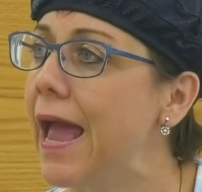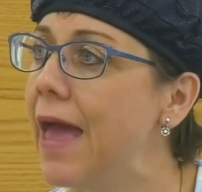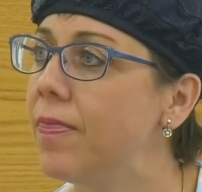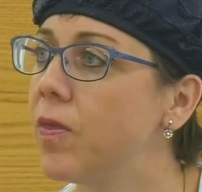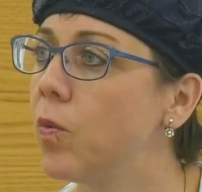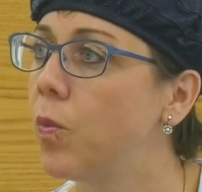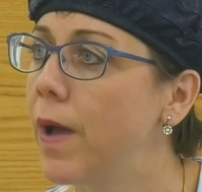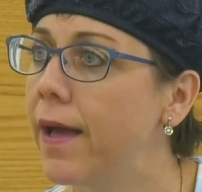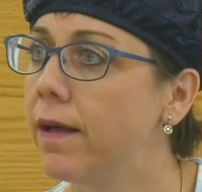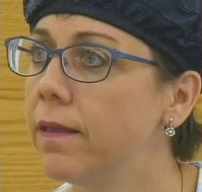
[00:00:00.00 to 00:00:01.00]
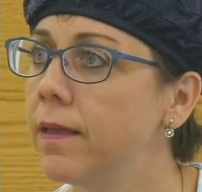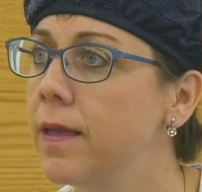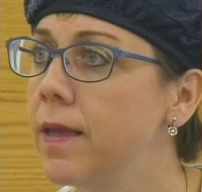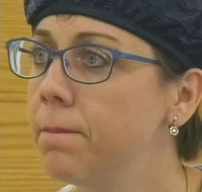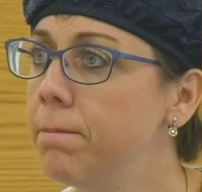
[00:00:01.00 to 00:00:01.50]
at the well
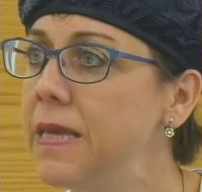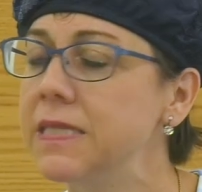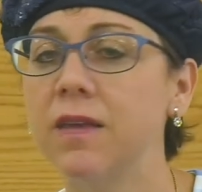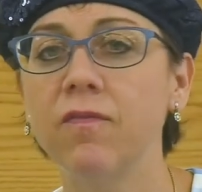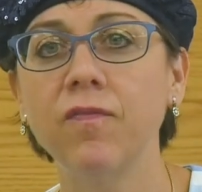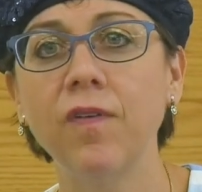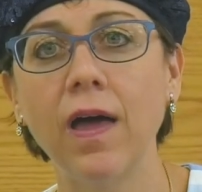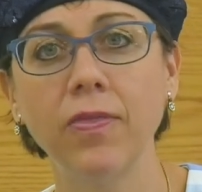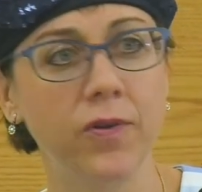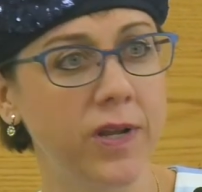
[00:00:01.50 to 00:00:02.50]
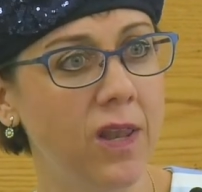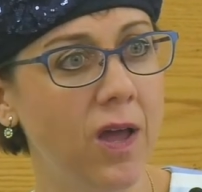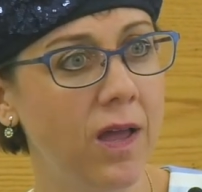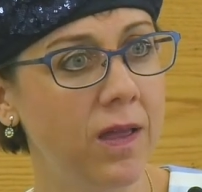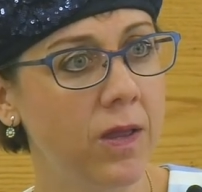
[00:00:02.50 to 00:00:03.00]
meets a
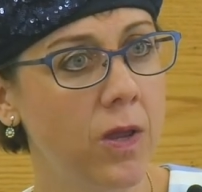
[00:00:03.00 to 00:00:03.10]
father-in-law